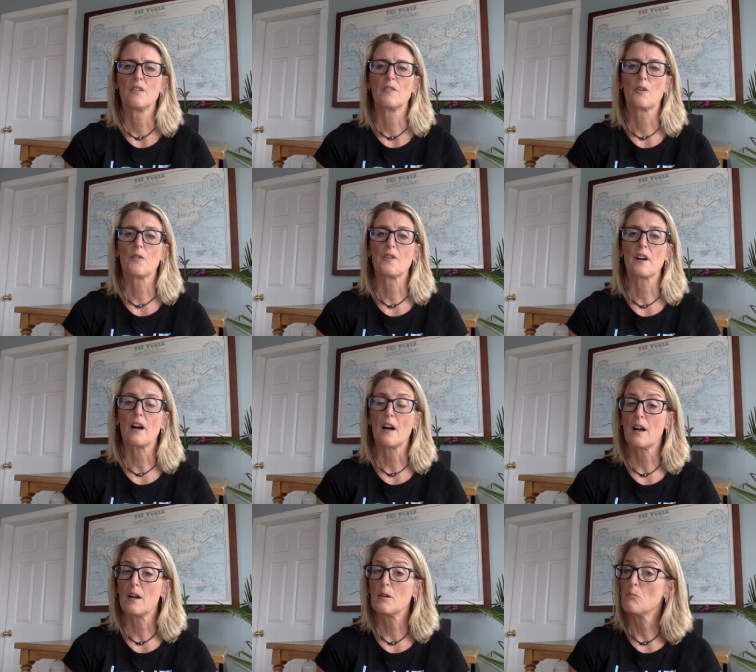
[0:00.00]
though there
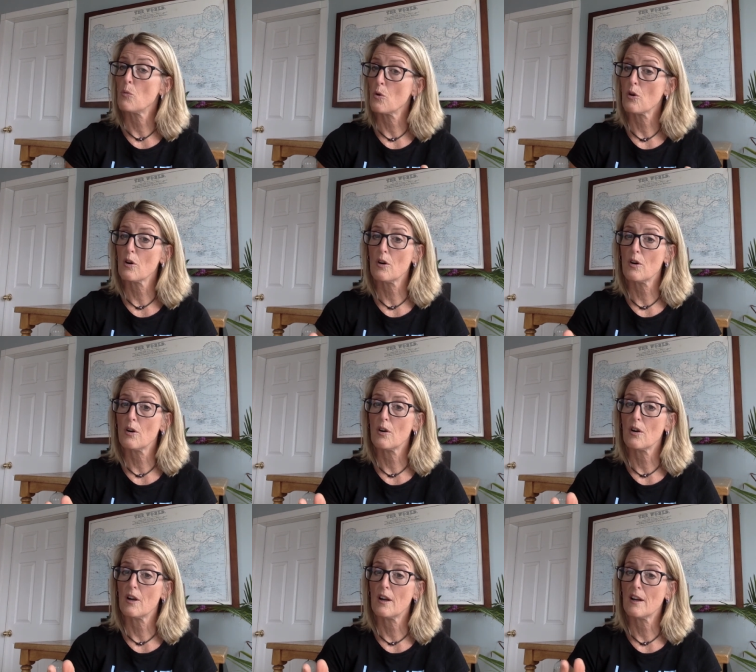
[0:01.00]
are more
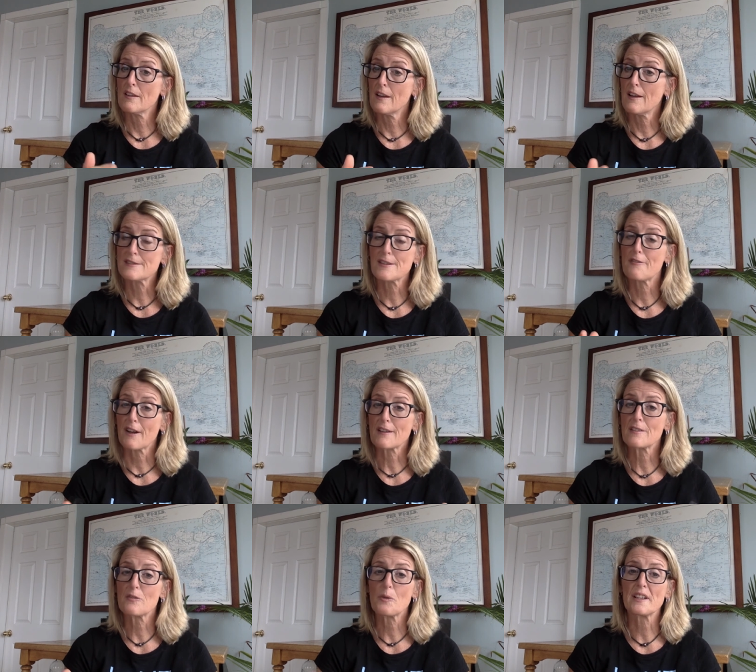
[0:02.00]
and less
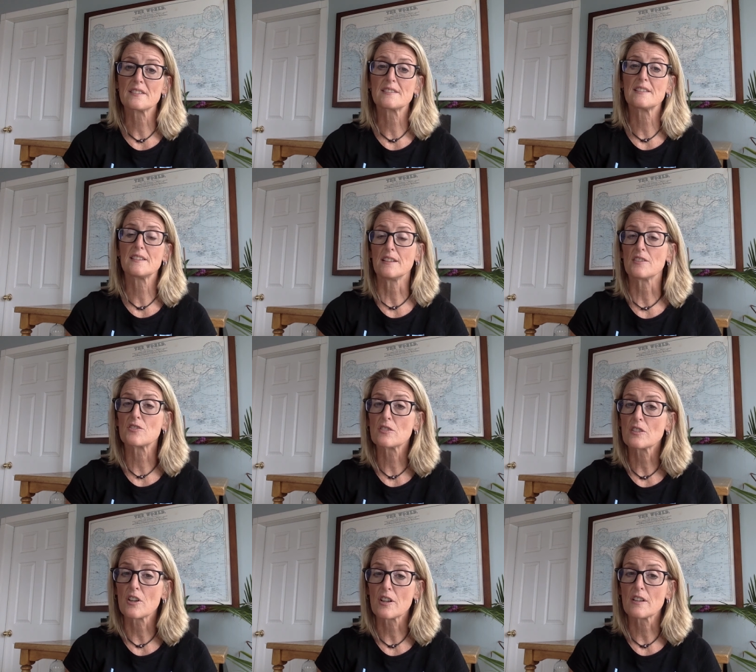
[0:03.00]
effective ways to teach and
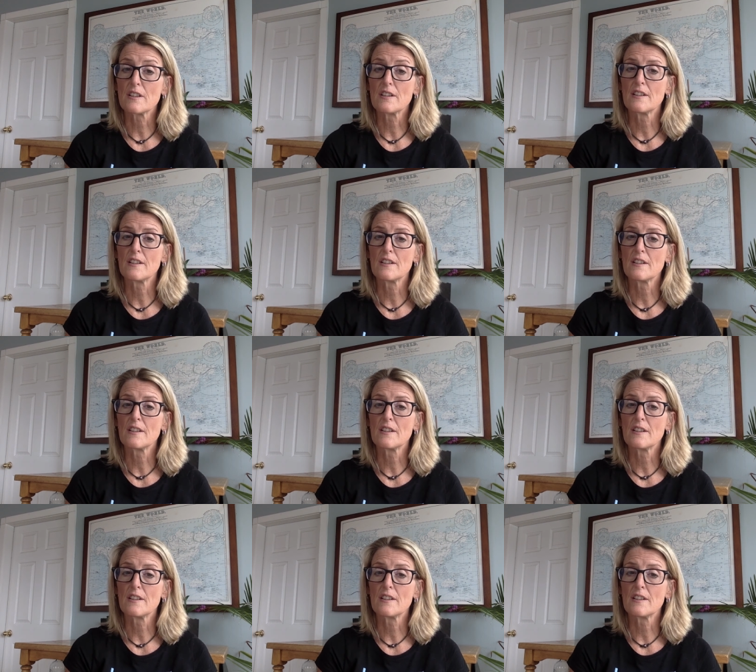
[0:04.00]
learn.